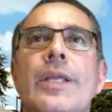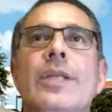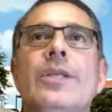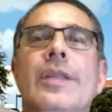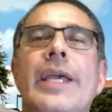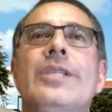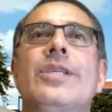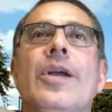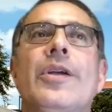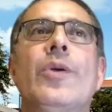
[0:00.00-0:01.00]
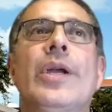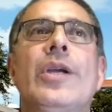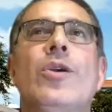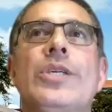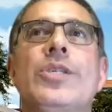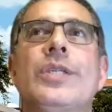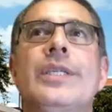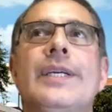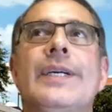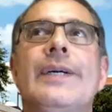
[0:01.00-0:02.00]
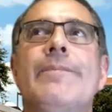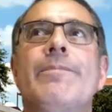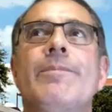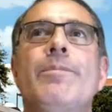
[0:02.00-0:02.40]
uh, thanks, Gary. Great question. Um,